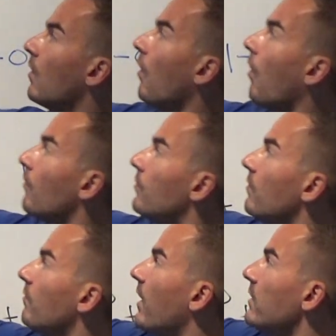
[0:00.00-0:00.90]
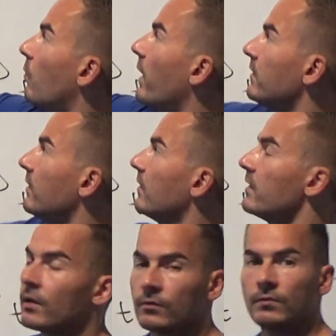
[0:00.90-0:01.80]
of valuated
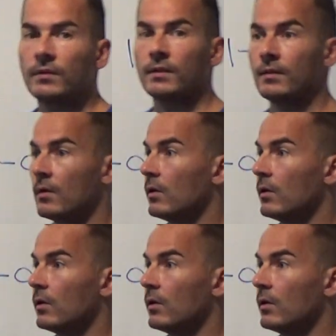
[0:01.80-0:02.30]
industrial